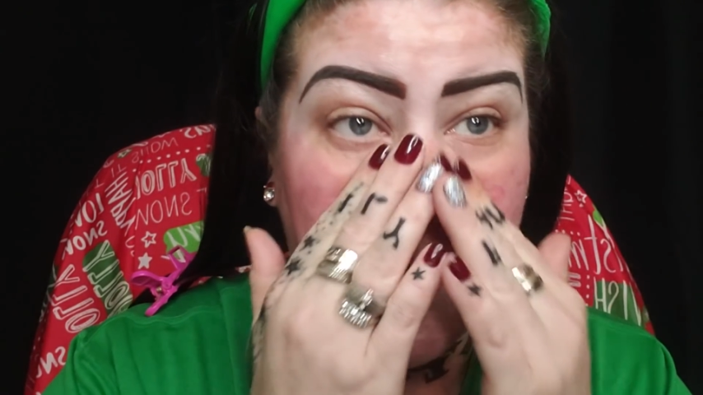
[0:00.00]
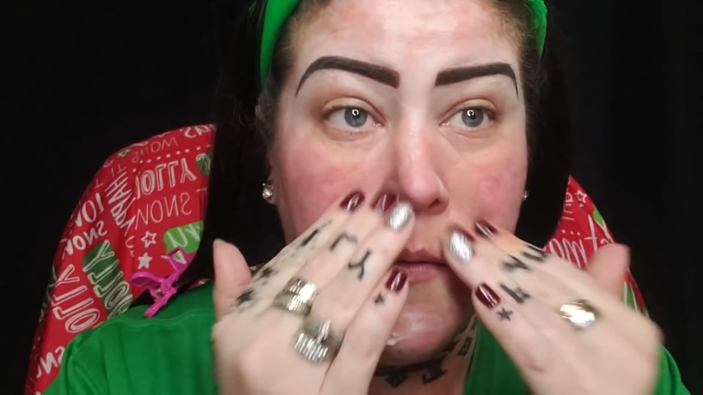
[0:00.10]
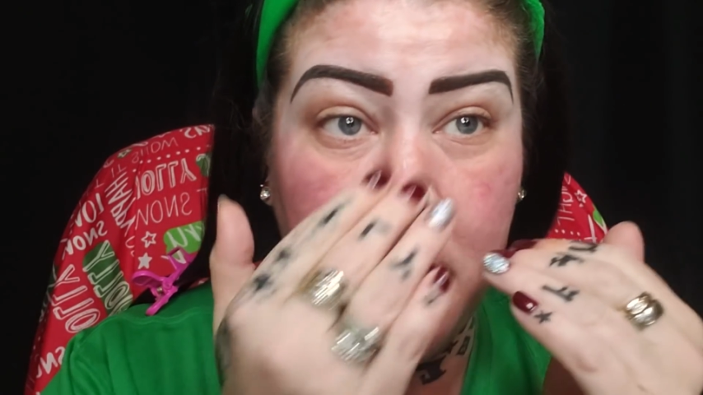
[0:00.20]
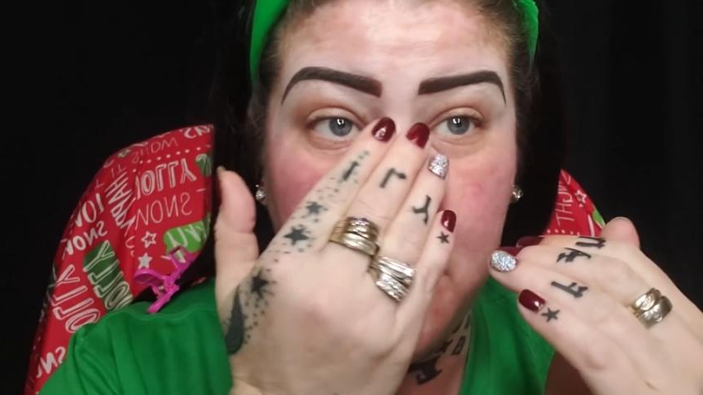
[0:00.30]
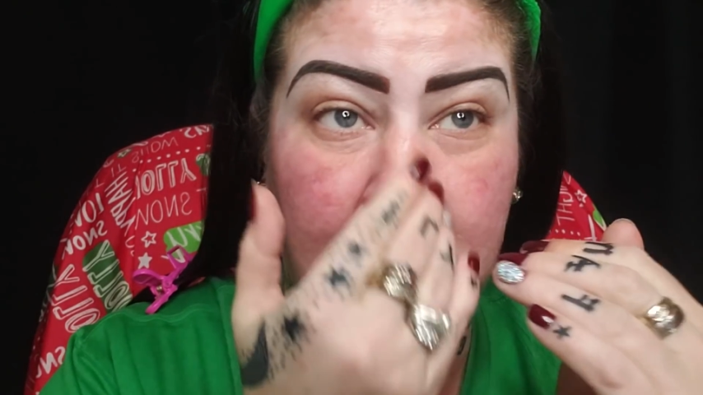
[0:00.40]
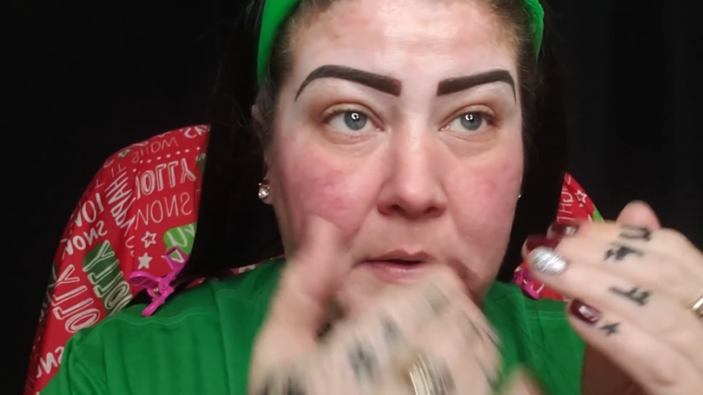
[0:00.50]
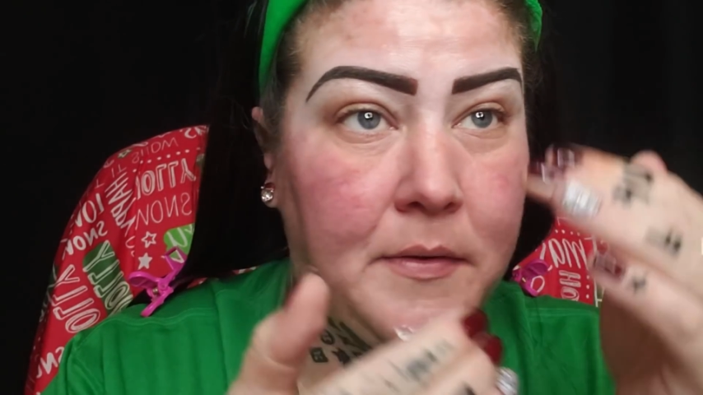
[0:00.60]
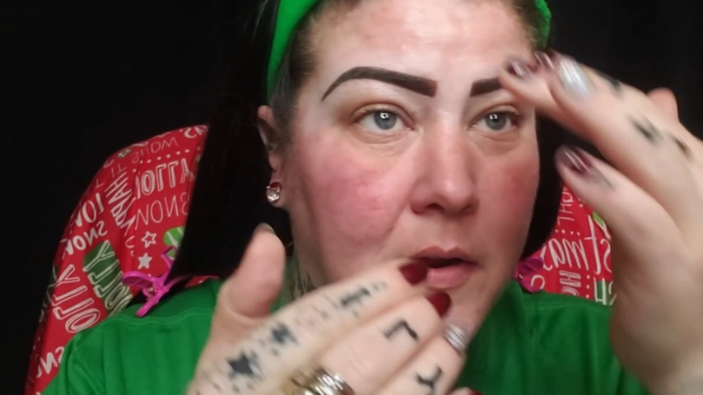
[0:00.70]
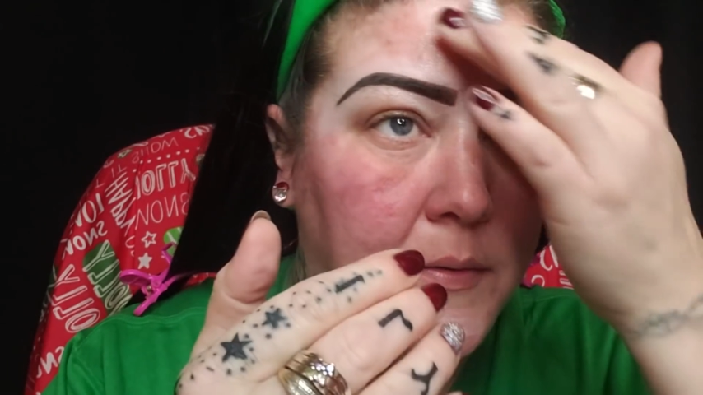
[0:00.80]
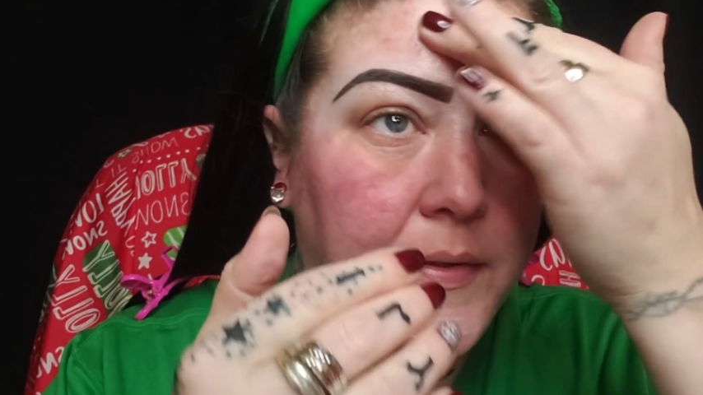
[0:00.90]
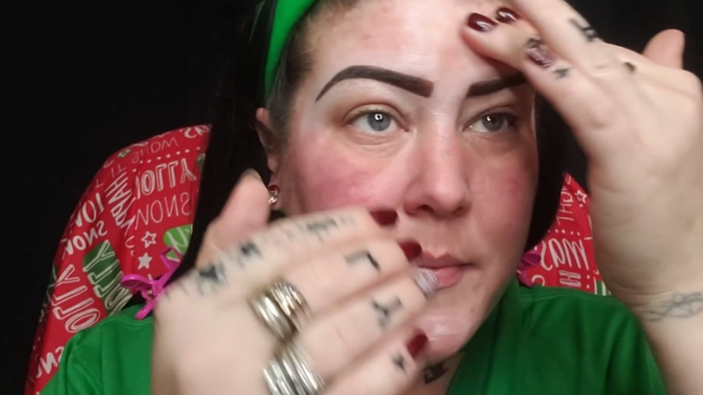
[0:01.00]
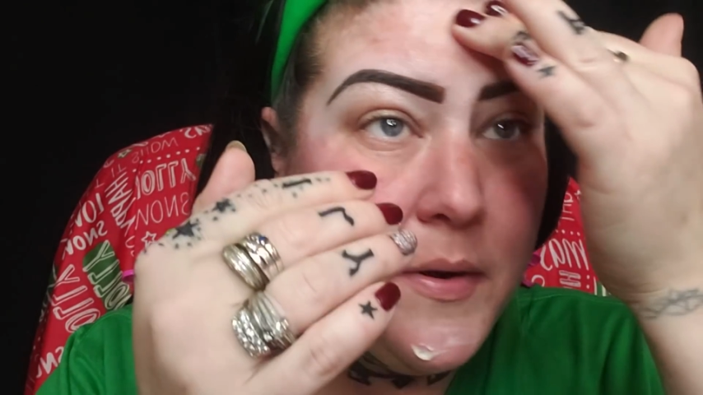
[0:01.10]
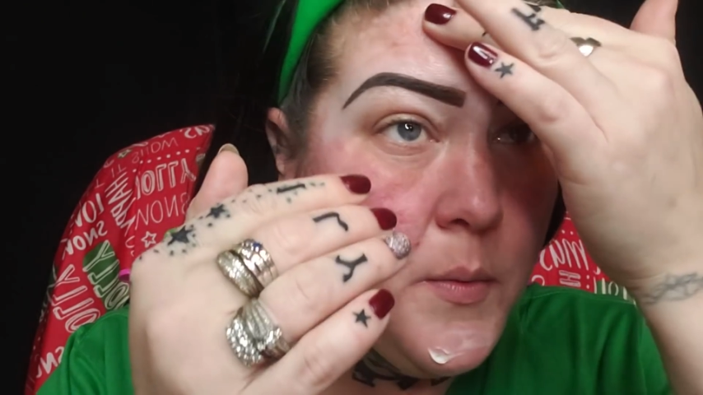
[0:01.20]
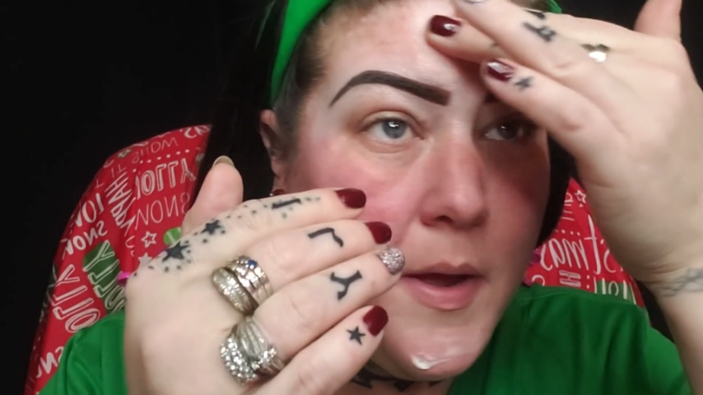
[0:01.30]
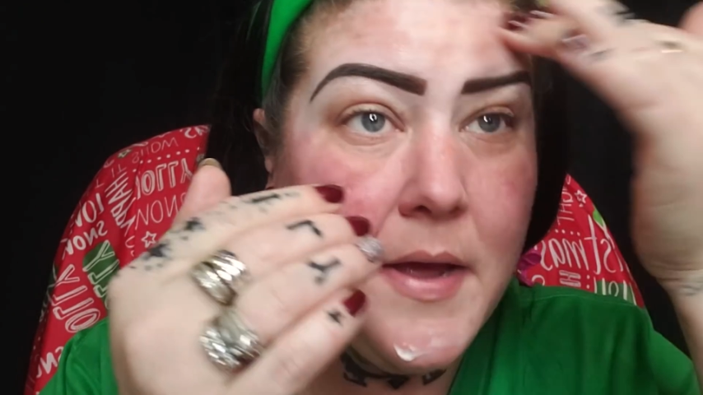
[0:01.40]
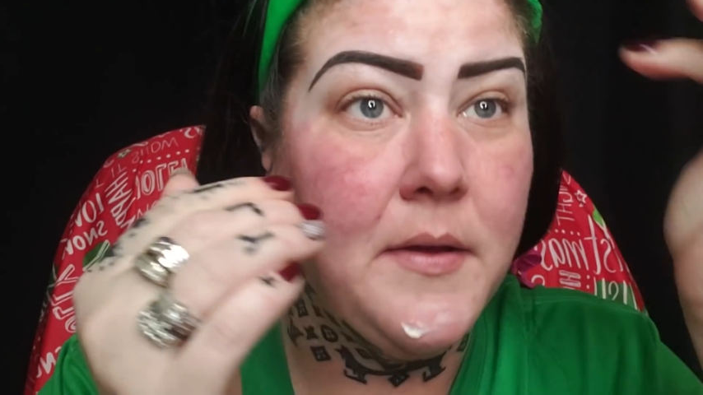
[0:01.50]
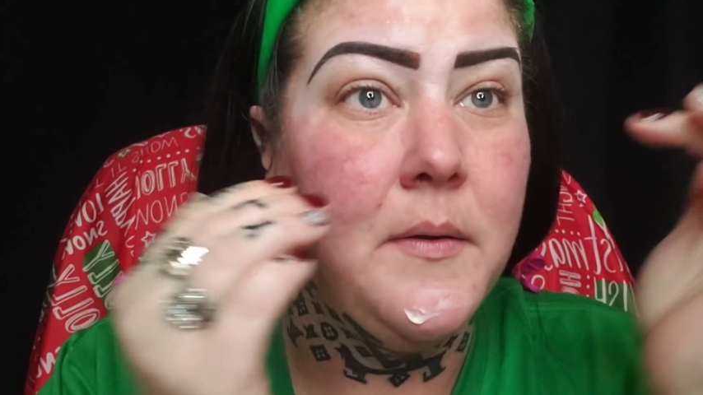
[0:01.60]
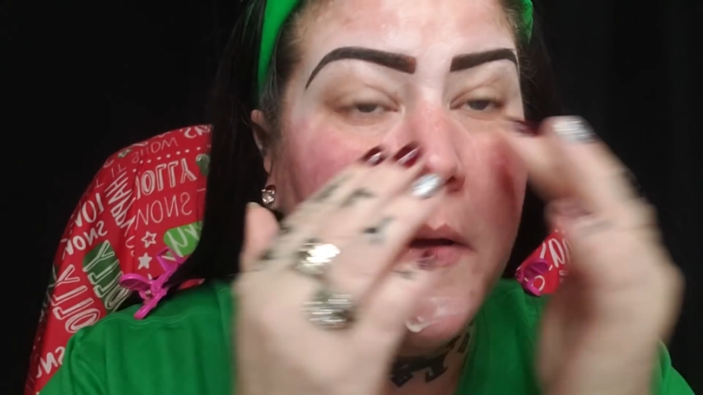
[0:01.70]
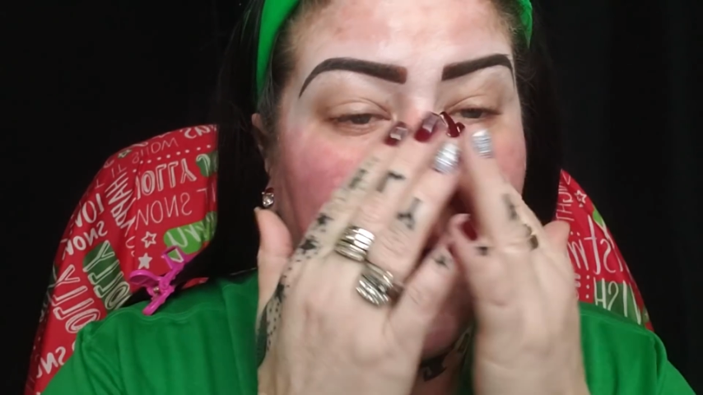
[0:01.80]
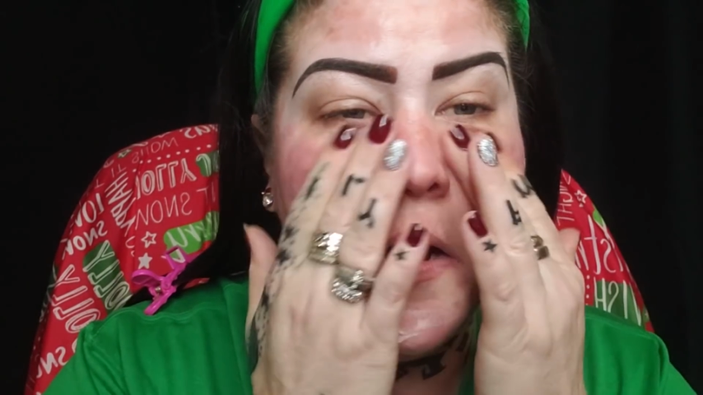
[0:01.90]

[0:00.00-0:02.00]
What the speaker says: all my videos now. It's been a while.